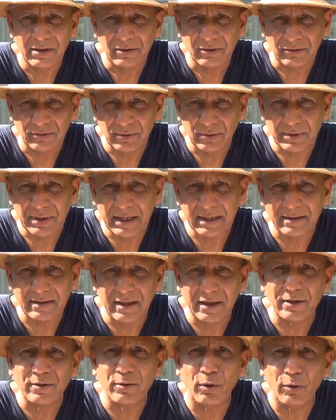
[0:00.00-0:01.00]
so that
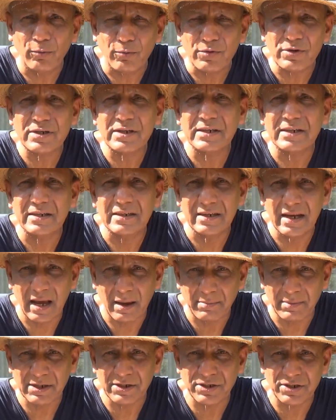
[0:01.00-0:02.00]
they don't
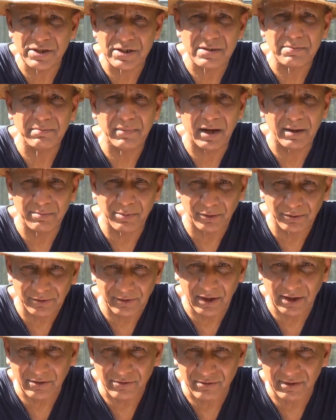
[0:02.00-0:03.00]
damage my
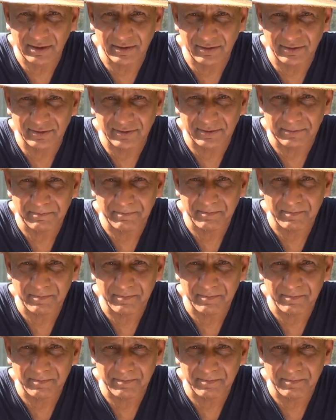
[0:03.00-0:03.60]
bonsai trees.